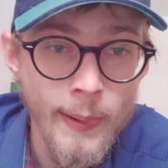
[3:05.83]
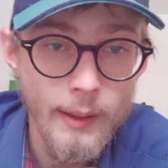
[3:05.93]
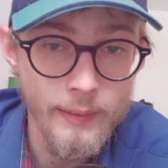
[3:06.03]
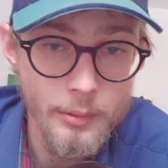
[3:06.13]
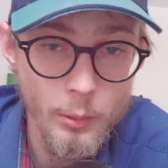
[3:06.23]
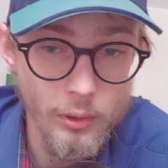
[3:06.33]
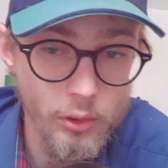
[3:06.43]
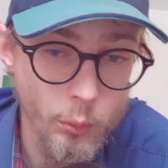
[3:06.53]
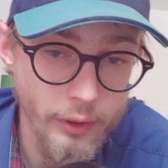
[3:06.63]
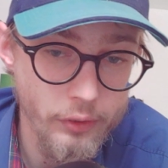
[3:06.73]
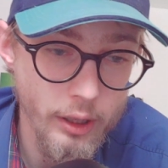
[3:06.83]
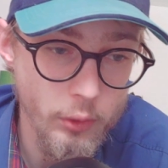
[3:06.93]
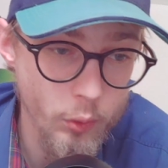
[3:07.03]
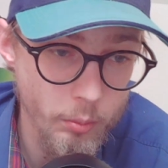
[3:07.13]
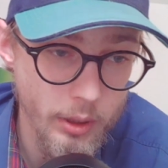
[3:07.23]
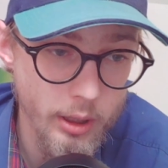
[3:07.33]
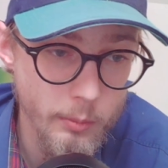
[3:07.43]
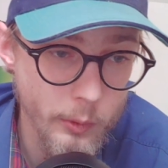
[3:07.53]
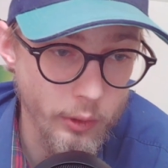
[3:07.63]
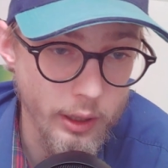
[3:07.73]
And if you want to raise that to a
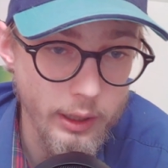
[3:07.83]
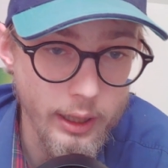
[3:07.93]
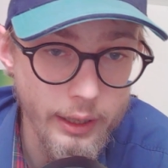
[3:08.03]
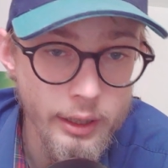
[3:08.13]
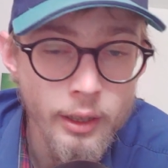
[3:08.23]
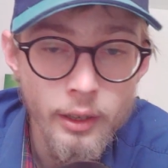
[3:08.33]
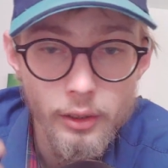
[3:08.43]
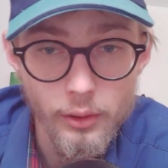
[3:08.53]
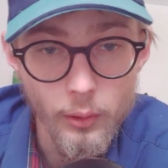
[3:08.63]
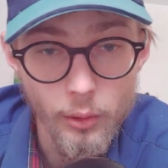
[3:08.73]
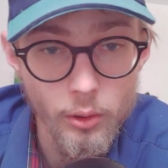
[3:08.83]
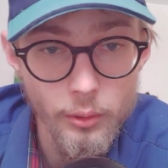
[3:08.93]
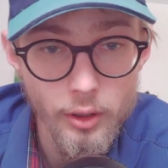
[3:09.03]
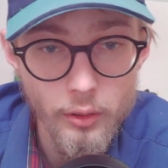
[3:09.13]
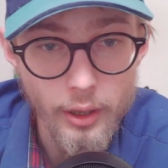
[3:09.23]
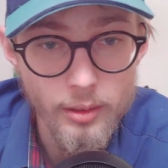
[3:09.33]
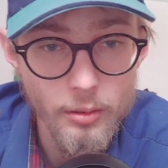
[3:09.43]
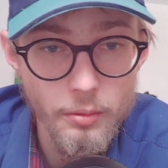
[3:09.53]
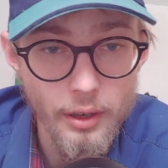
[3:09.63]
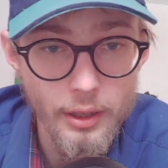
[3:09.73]
medium or a high, you're going to have
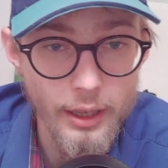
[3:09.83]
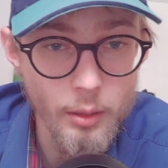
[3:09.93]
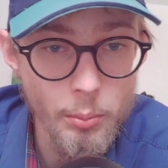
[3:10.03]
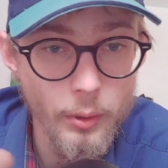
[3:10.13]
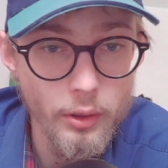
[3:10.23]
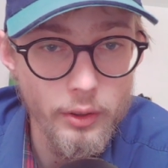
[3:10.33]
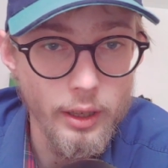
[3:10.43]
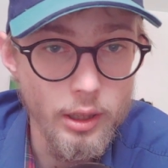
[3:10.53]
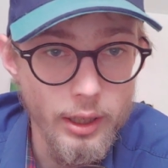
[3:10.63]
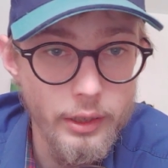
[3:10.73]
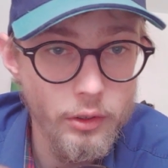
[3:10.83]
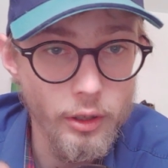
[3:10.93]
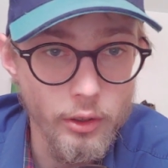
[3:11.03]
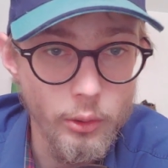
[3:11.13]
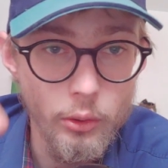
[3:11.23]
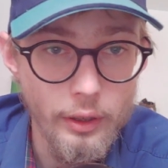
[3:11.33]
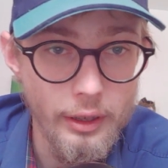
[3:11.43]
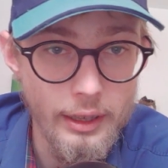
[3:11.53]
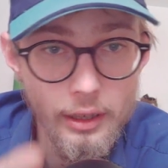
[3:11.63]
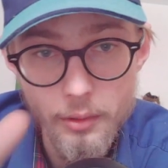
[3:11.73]
to find endpoints that list those
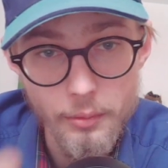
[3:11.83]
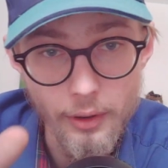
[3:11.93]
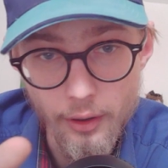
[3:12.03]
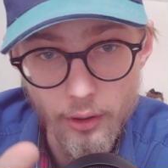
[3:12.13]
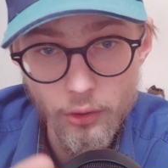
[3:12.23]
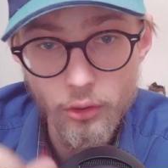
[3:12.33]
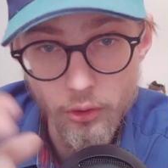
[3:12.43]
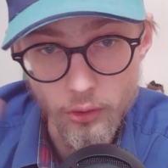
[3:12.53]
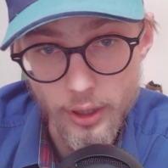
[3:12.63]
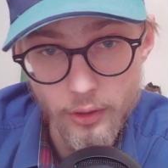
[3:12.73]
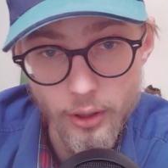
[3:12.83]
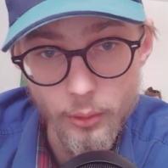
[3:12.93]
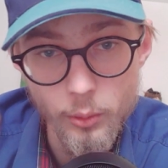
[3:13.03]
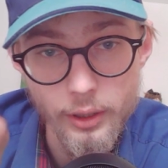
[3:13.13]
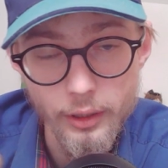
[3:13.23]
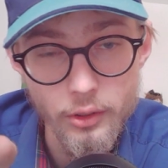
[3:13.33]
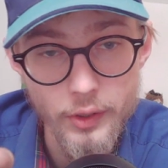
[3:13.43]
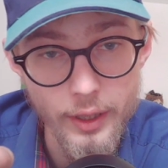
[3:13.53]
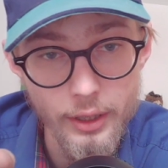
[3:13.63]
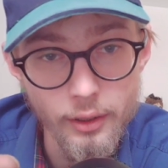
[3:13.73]
identifiers. So that's how you can
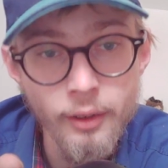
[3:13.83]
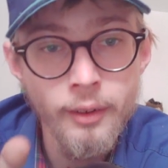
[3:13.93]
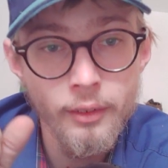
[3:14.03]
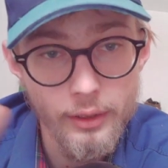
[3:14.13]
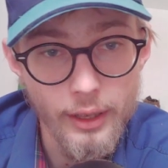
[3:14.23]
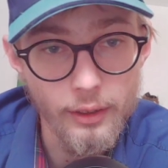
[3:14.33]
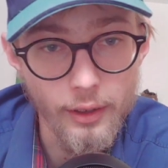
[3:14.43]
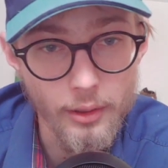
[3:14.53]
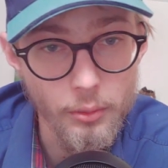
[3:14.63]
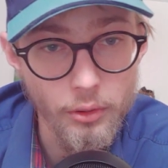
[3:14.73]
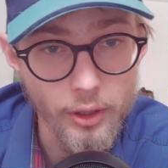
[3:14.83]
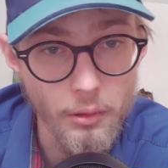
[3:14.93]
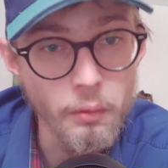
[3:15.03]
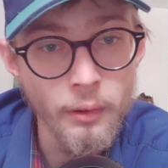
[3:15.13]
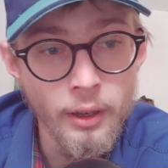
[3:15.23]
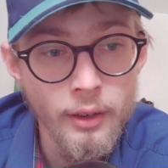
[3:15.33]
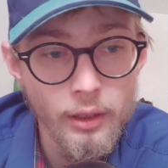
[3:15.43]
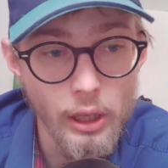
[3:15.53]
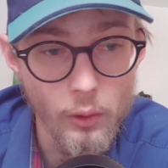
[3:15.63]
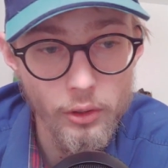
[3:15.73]
chain that kind of stuff.
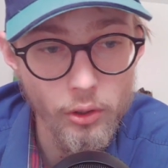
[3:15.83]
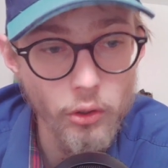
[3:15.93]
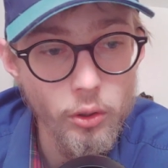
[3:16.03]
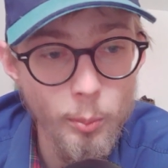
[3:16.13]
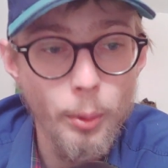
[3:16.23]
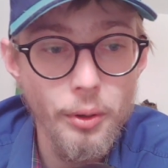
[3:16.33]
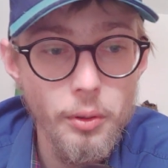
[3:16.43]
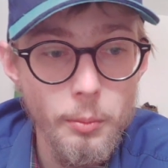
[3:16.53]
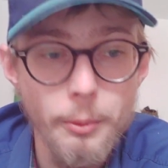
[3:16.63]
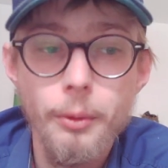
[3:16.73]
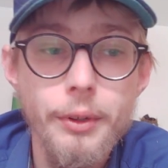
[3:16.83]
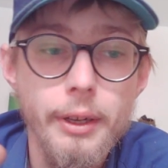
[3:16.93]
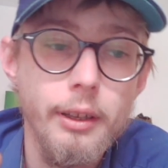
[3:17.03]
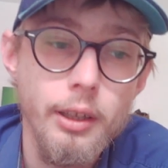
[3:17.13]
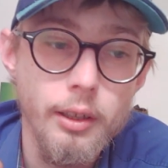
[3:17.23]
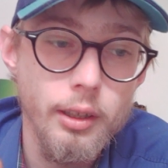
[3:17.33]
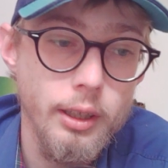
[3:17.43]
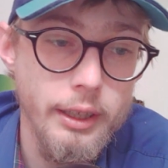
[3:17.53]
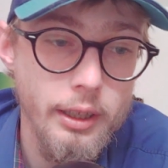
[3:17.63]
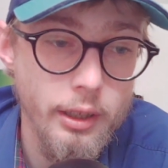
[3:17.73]
Now, it's also possible that a
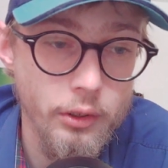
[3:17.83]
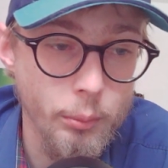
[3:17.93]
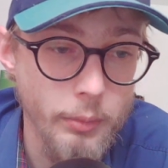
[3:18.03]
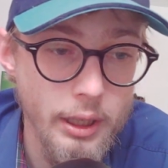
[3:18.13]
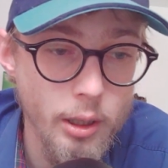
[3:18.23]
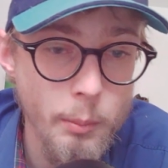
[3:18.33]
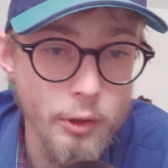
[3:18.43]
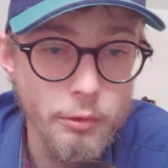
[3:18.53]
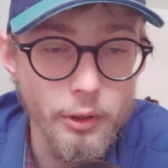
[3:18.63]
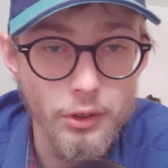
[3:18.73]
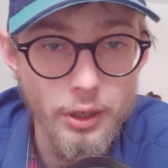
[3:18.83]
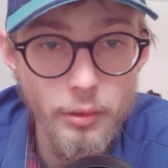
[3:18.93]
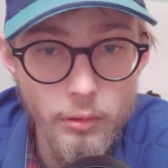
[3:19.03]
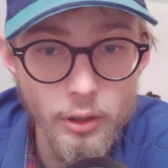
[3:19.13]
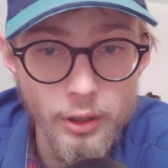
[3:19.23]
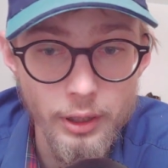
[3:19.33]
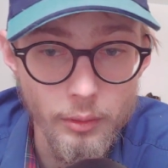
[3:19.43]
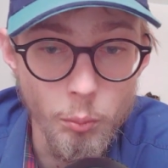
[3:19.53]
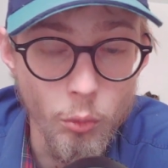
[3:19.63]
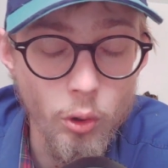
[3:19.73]
link is made up of different,
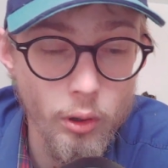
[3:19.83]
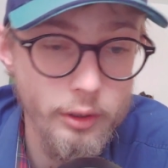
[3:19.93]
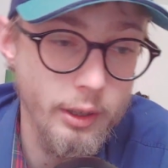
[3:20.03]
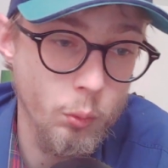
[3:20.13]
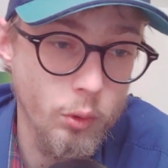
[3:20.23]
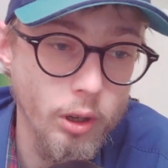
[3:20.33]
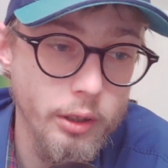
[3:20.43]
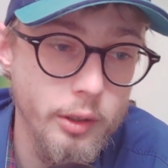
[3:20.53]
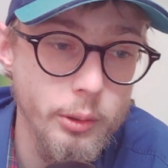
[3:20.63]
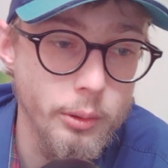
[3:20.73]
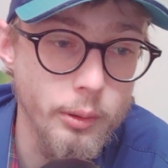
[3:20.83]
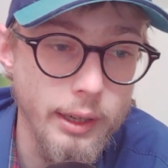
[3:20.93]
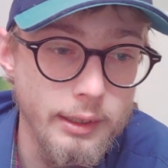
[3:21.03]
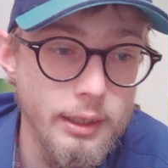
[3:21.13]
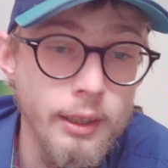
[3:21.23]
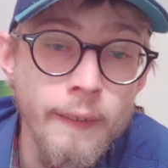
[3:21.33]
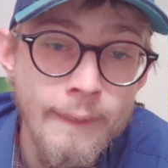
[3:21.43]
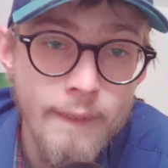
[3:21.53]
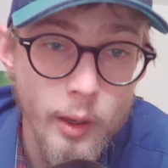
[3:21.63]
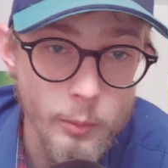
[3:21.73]
more than one U U I D.
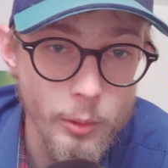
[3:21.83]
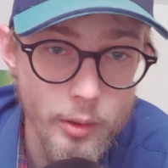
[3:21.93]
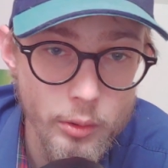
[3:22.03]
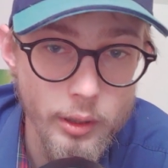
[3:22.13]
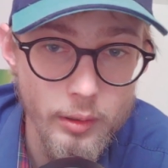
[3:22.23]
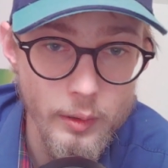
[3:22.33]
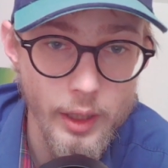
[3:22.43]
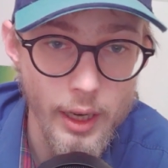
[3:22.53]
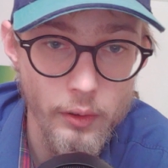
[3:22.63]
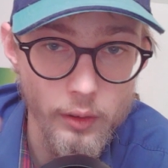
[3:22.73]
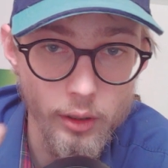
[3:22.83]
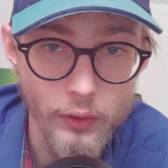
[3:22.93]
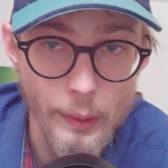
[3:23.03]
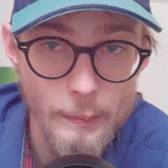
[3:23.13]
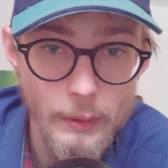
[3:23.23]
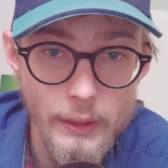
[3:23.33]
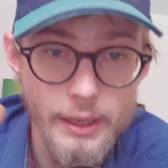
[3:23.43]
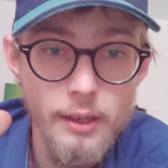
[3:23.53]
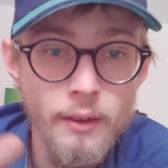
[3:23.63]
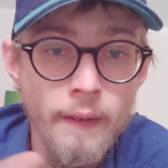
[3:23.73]
I'm going to give you guys an example
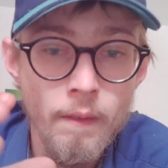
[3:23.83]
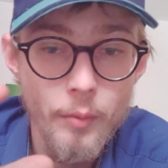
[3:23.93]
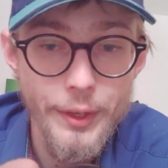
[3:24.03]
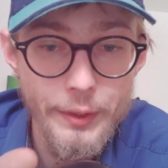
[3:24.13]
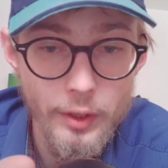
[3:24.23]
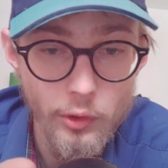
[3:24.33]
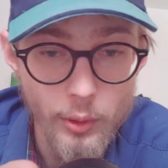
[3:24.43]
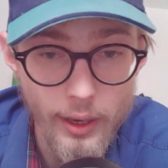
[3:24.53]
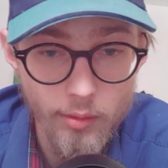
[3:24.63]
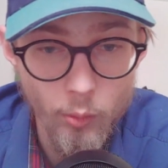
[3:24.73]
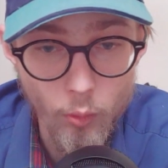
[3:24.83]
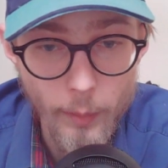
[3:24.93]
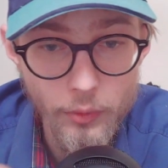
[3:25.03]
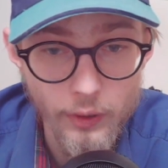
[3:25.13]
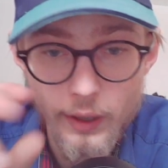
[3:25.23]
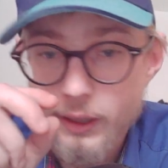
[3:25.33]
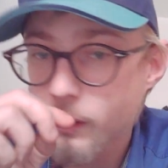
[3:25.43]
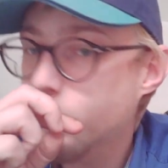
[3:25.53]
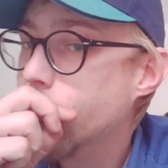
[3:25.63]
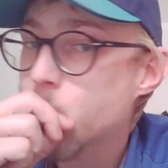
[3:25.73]
again. Let's say you have a website,
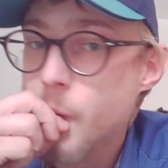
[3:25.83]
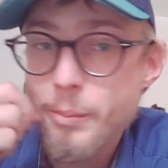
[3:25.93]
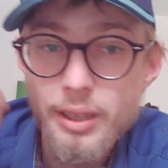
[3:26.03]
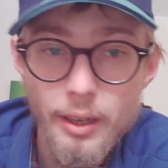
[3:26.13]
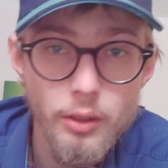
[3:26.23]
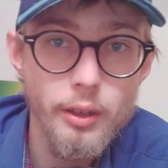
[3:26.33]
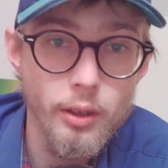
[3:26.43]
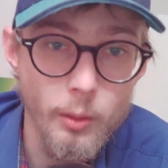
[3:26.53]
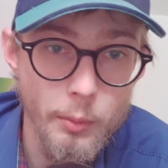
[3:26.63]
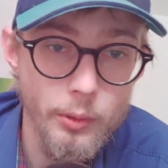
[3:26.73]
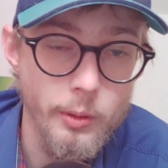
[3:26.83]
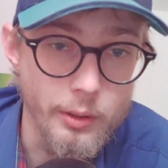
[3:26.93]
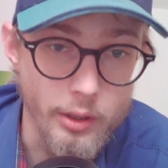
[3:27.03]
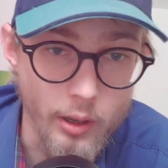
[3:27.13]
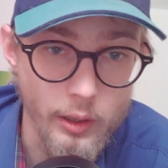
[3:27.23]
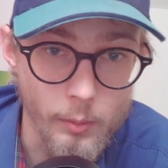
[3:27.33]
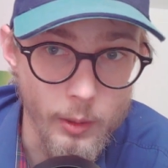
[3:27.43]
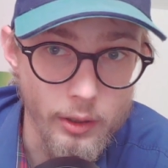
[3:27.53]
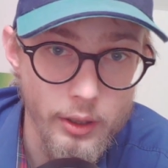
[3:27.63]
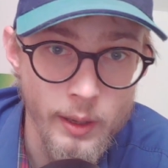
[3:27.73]
and on that website you can upload your
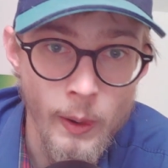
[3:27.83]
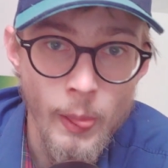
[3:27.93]
documents.